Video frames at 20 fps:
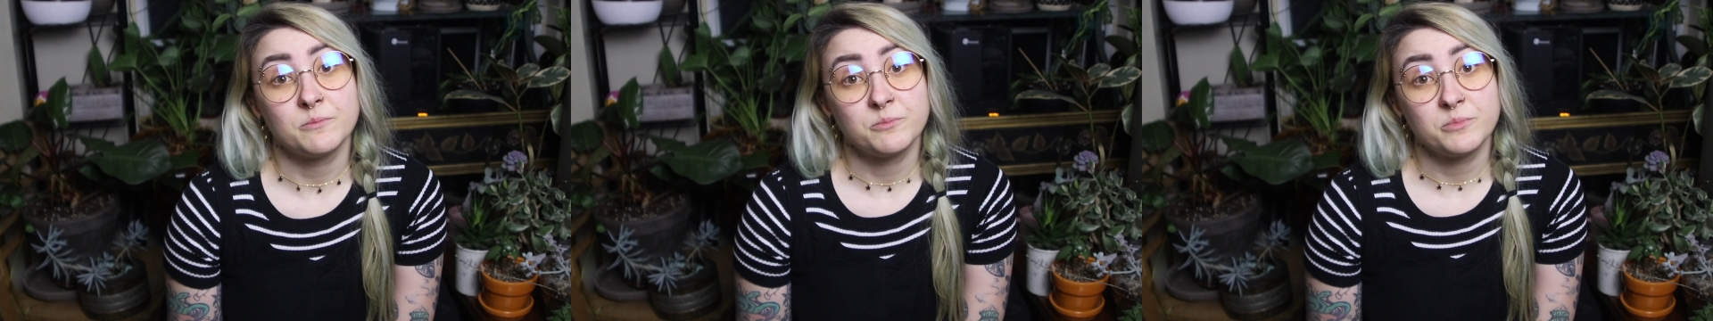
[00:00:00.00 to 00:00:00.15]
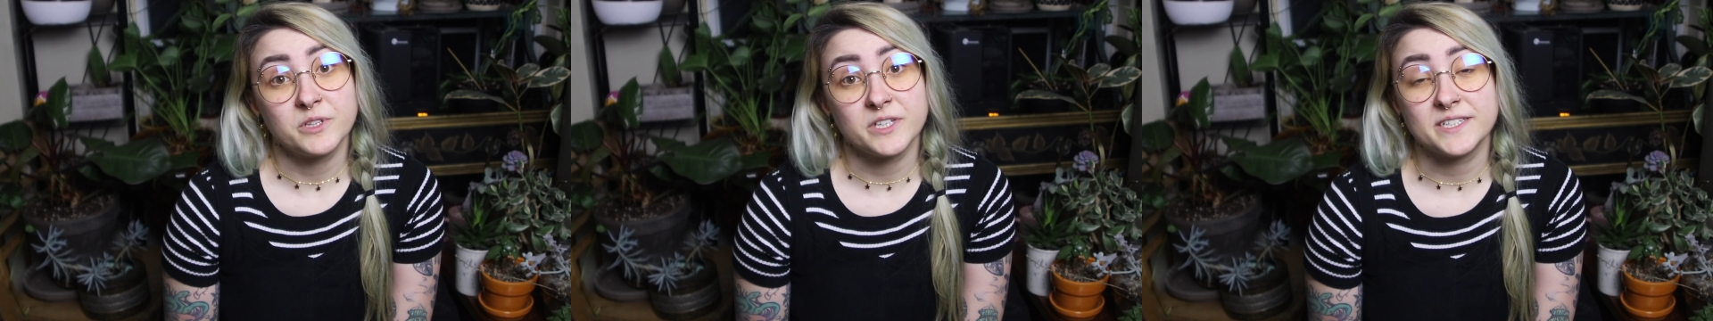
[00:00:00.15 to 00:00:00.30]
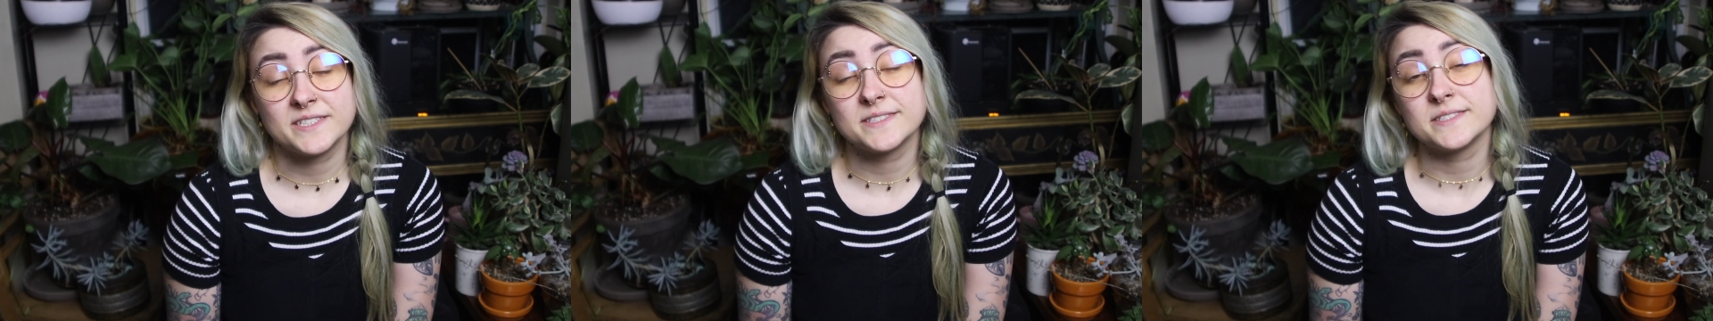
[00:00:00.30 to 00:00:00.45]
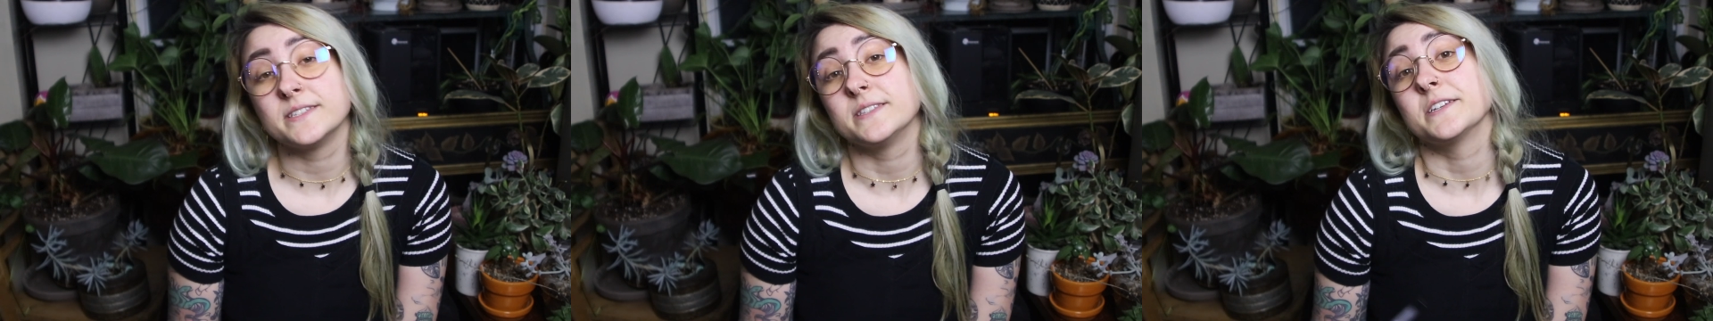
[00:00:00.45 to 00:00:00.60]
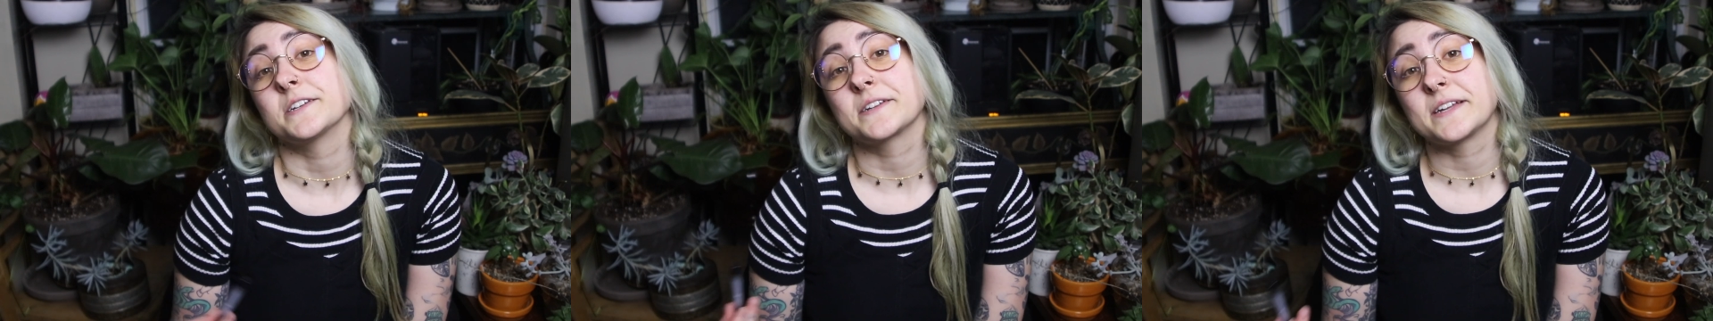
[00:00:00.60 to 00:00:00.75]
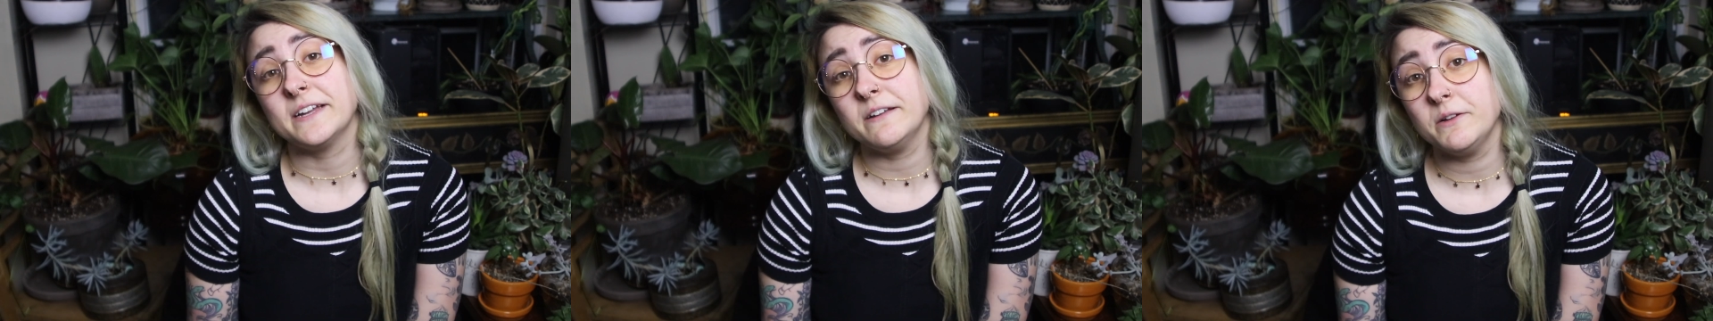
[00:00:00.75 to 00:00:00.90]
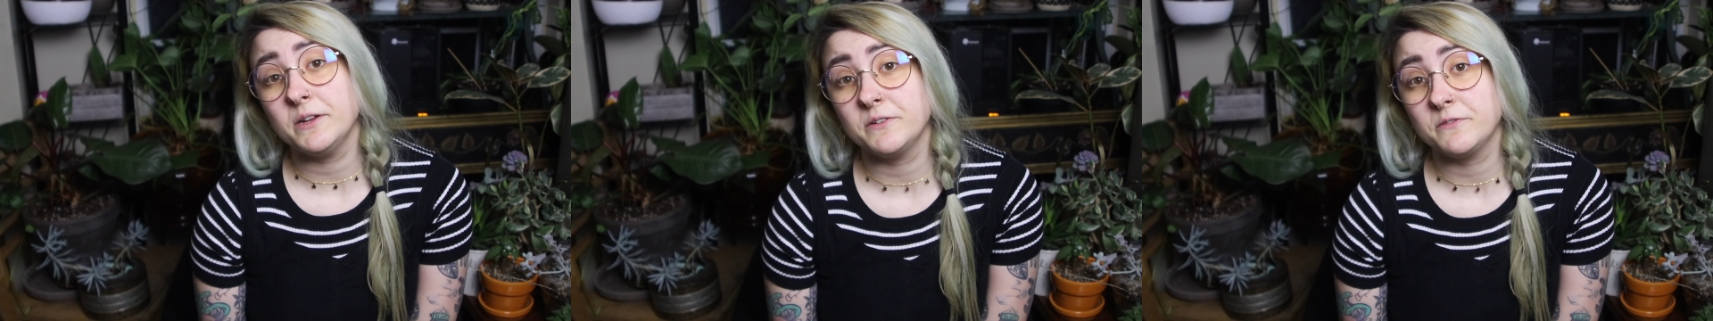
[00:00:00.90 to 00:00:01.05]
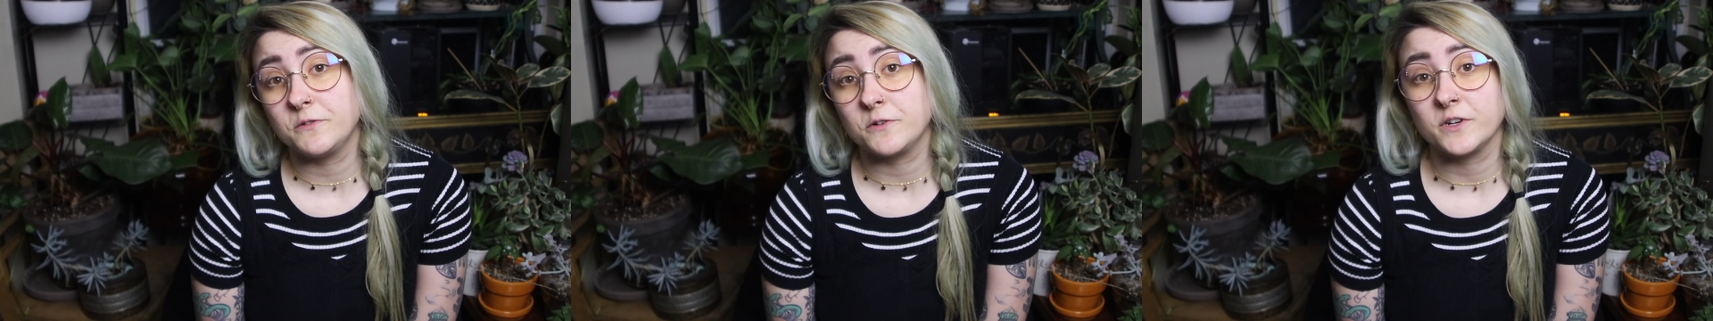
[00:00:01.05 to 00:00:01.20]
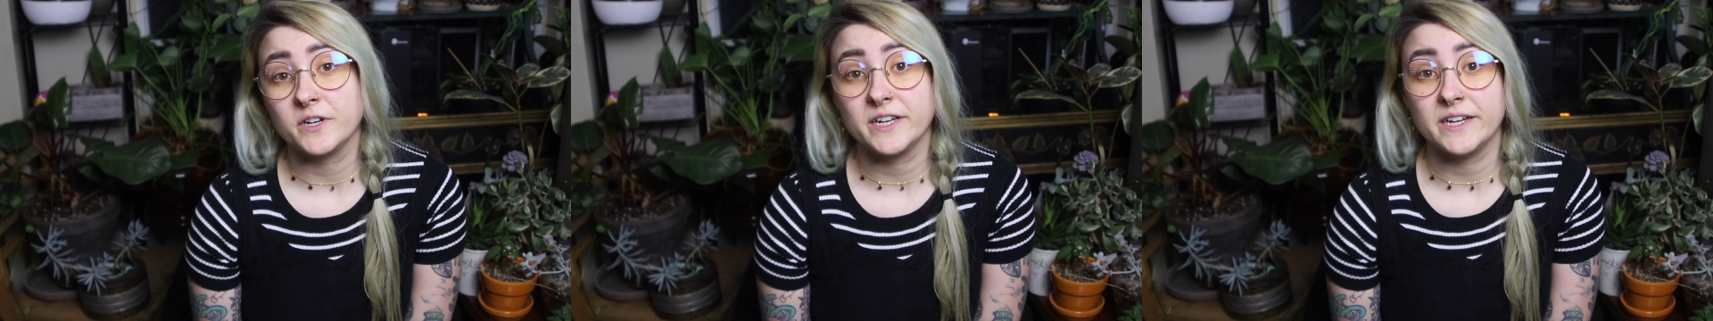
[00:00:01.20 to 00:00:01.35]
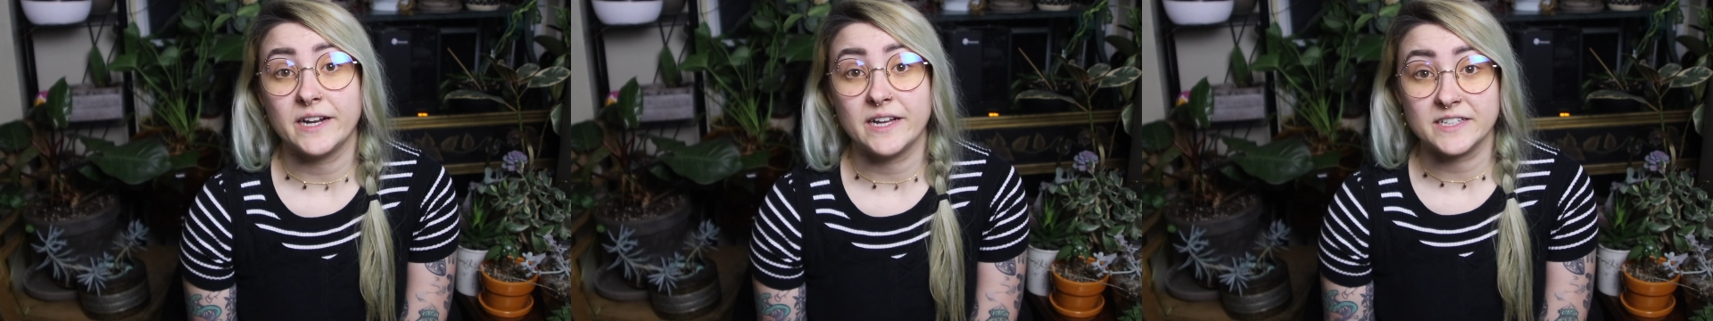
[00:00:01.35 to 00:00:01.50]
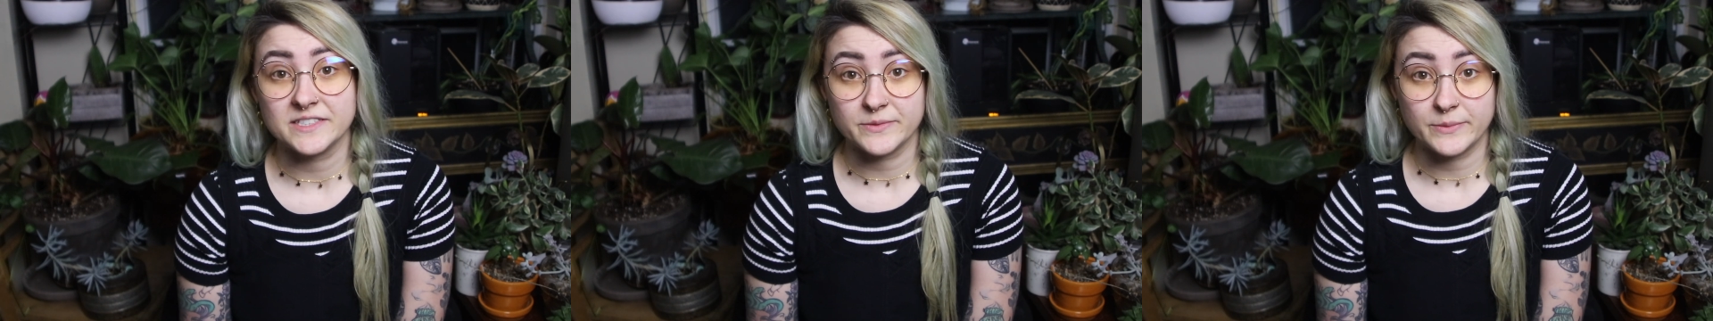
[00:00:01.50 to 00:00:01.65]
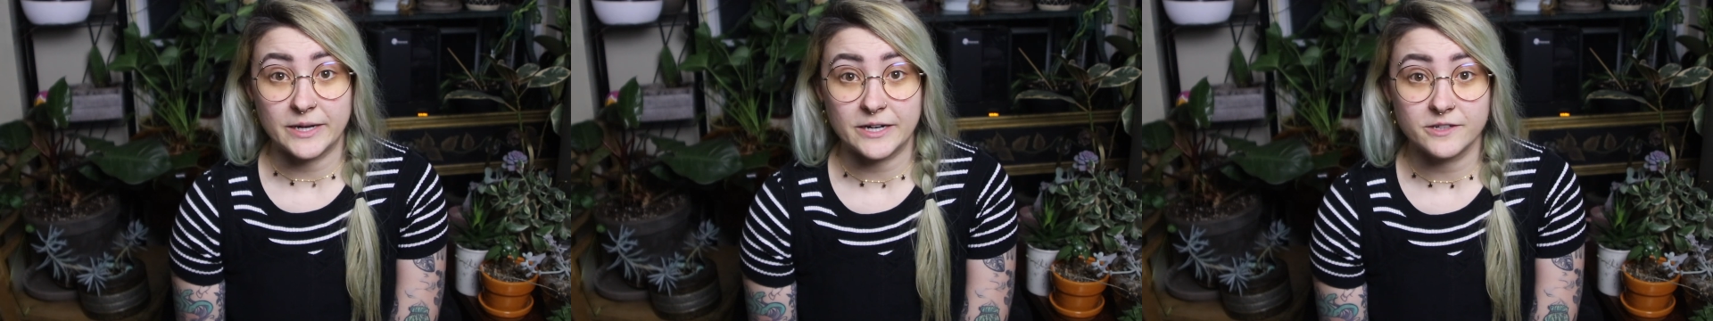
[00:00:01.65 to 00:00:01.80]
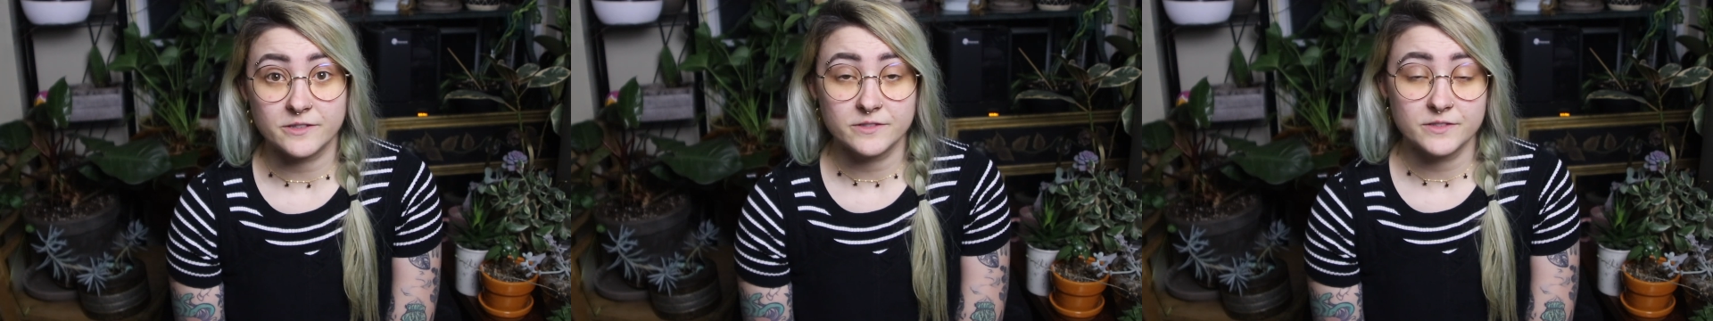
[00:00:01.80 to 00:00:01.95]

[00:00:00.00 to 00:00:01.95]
place that they're caring for it as well.